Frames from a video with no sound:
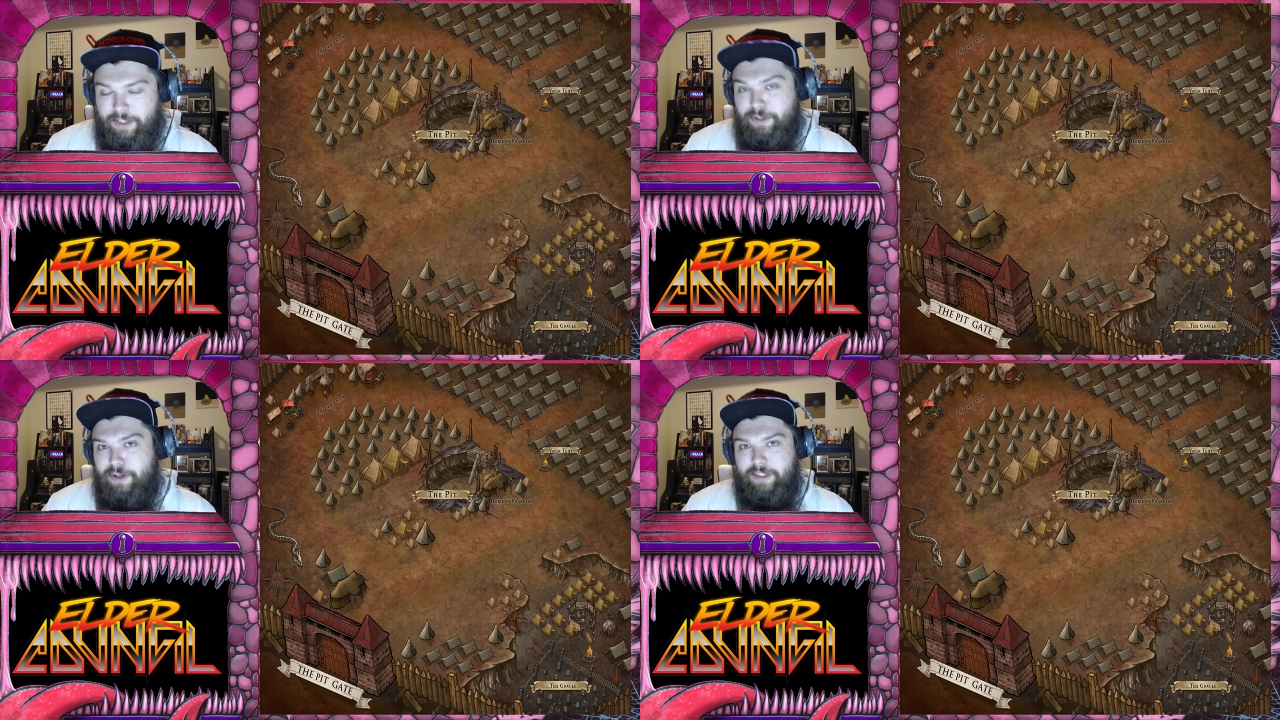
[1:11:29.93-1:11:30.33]

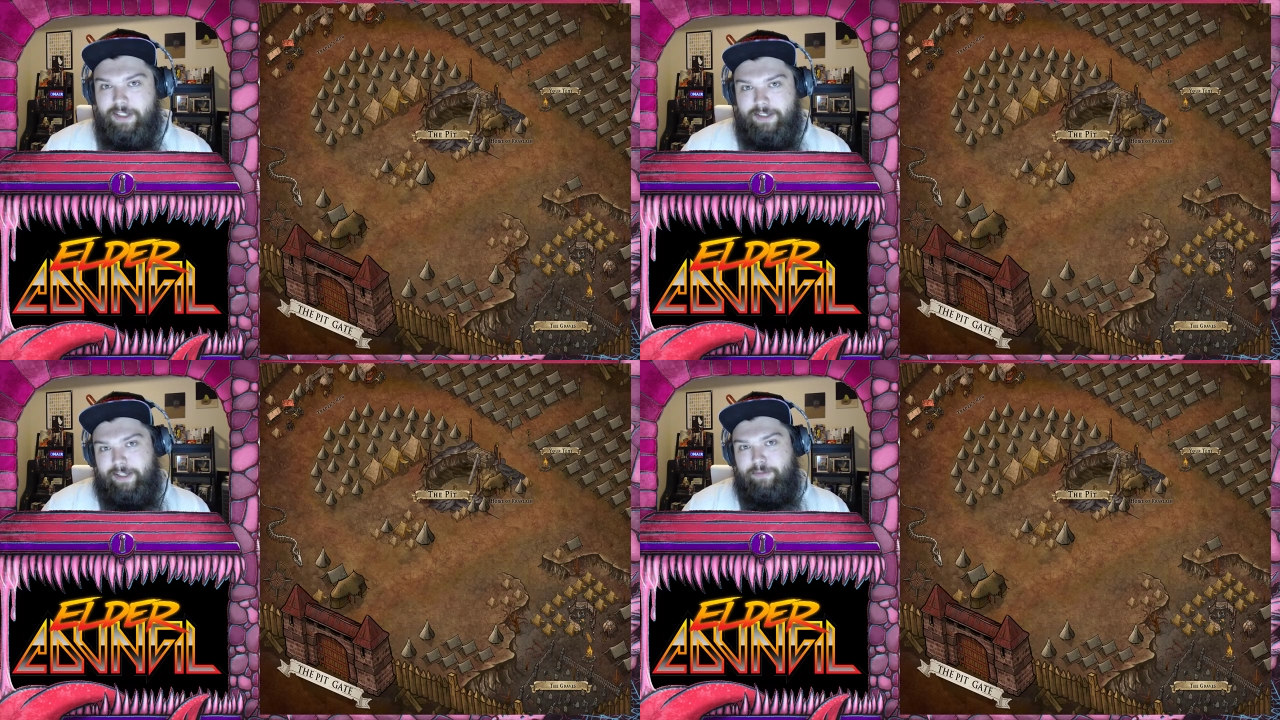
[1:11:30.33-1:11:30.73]
dirt
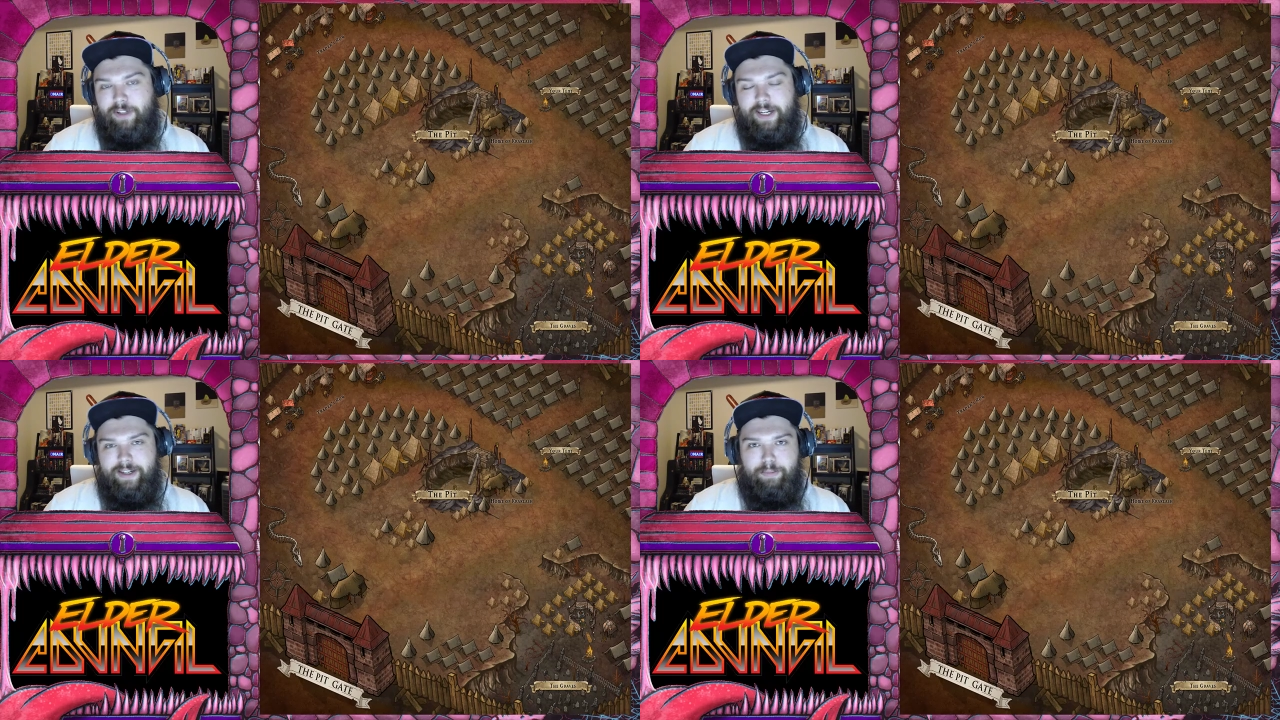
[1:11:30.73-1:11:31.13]
does like
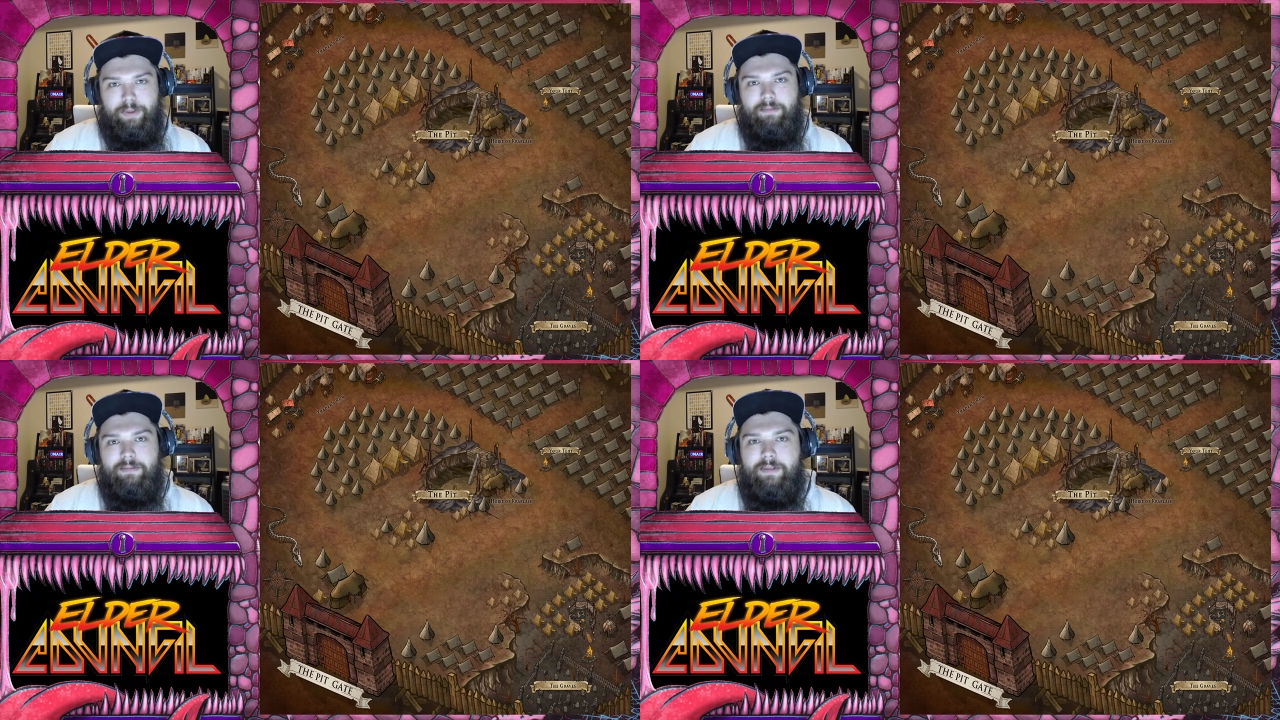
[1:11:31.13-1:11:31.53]
fly up
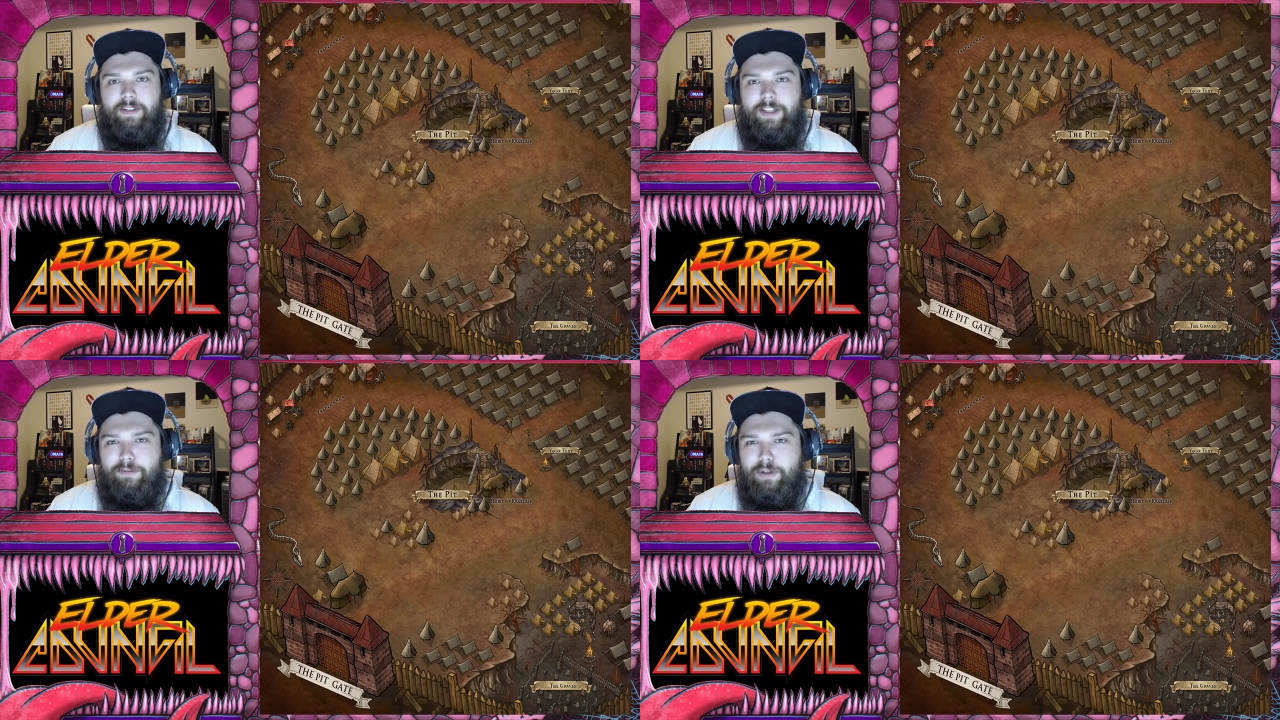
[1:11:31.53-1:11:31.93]
and
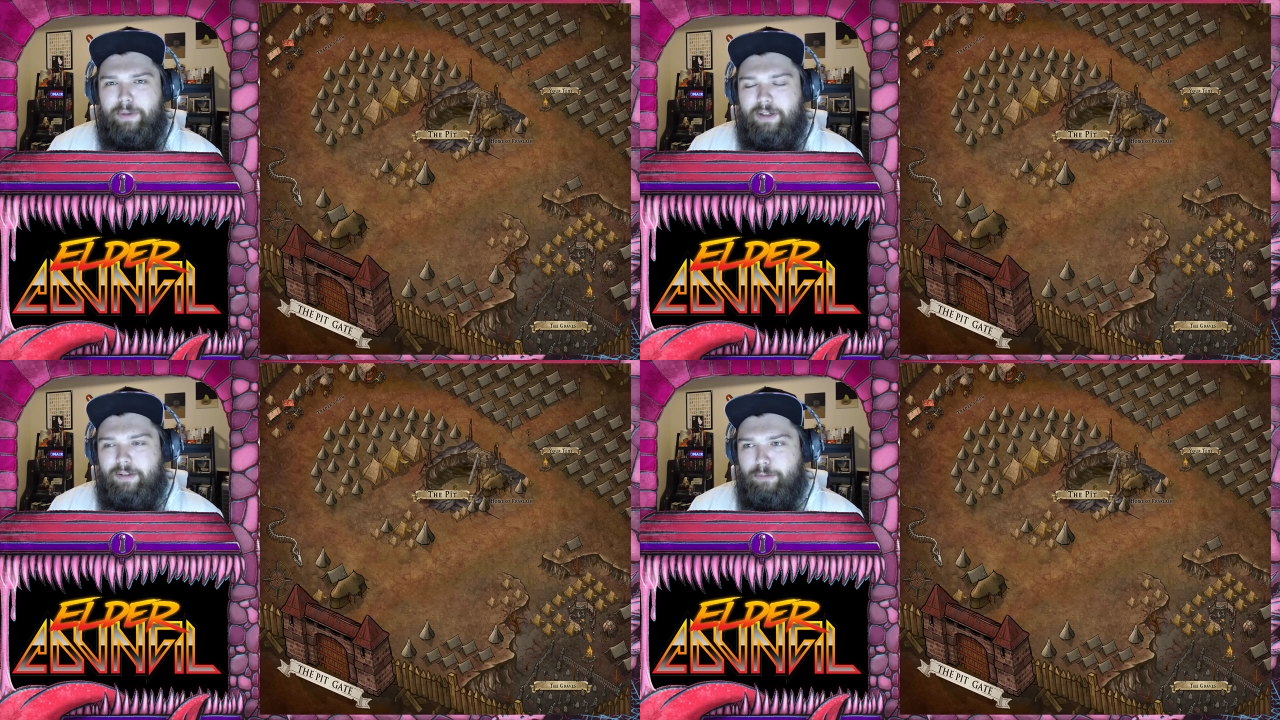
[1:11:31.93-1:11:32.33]
cover him
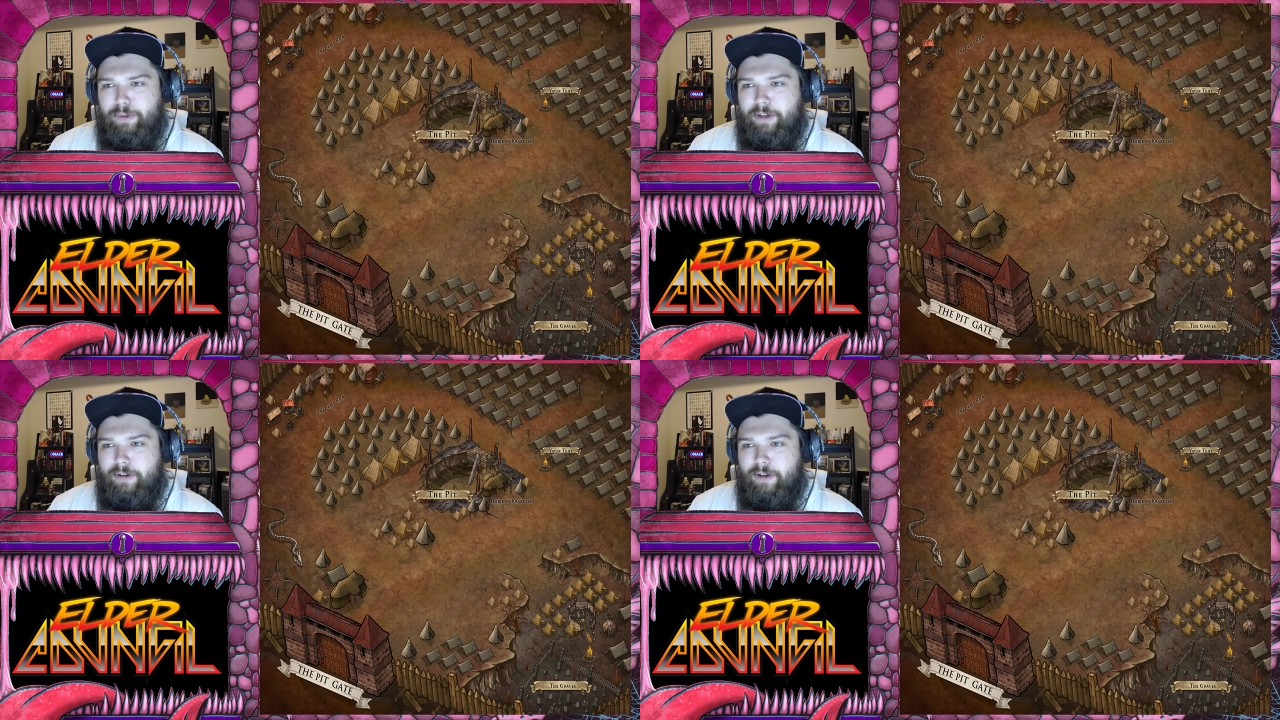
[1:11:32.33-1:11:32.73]
in a little bit
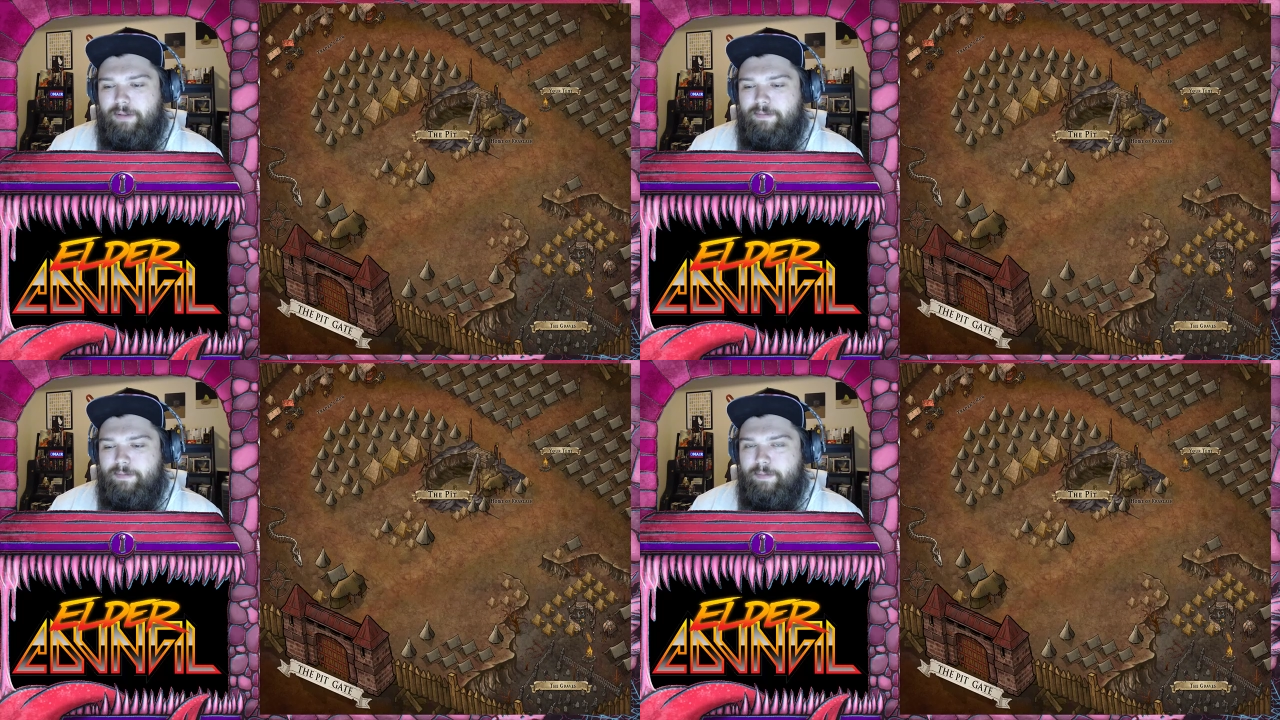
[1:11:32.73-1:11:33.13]
of dirt,
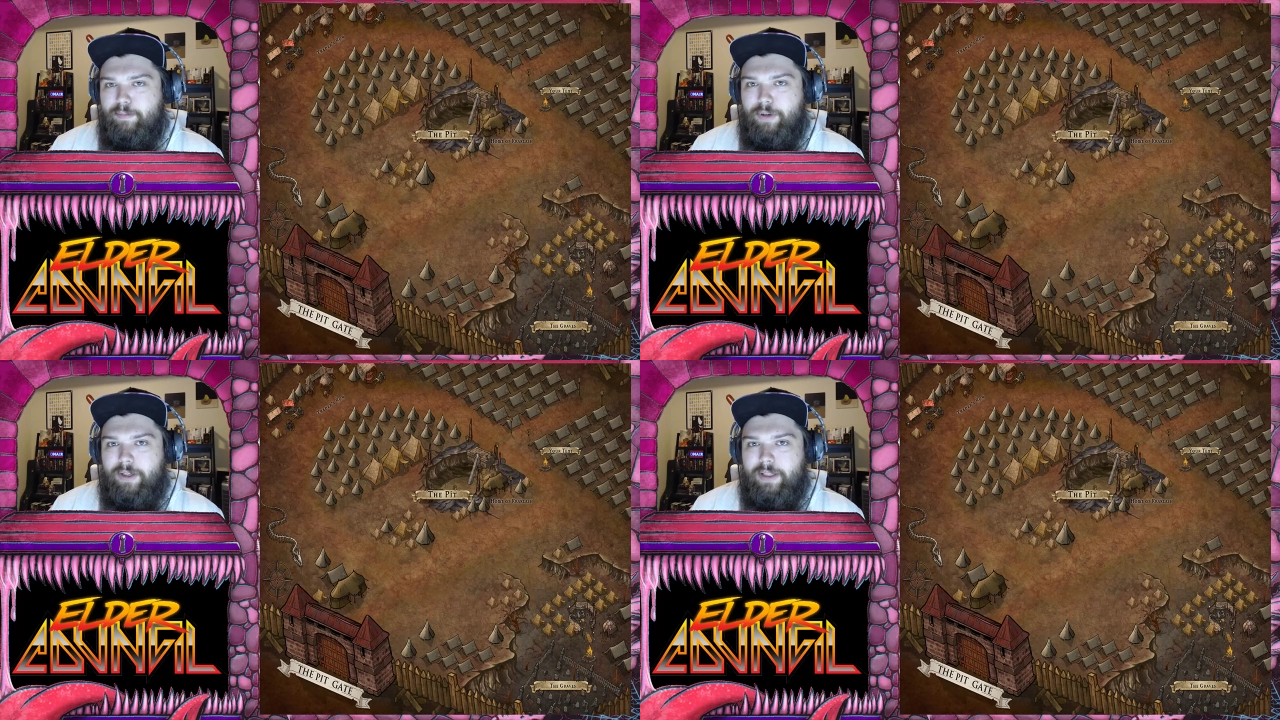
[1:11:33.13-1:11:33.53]

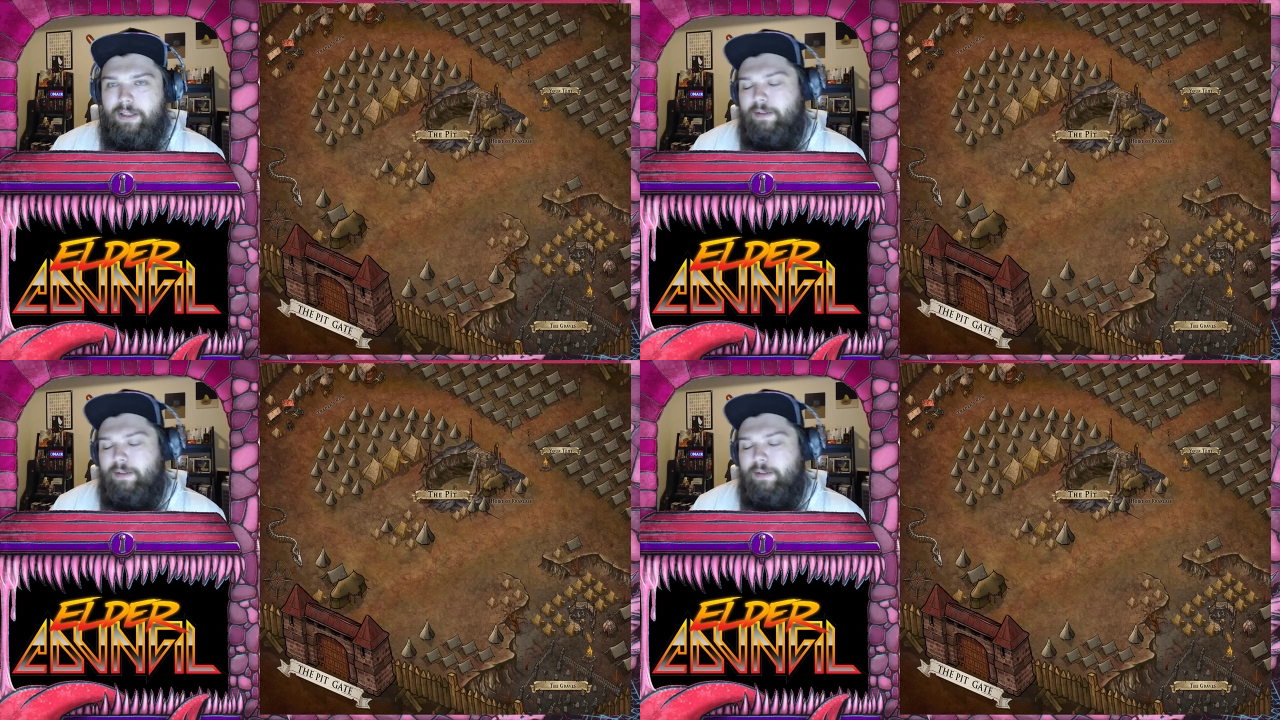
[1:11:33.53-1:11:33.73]
but he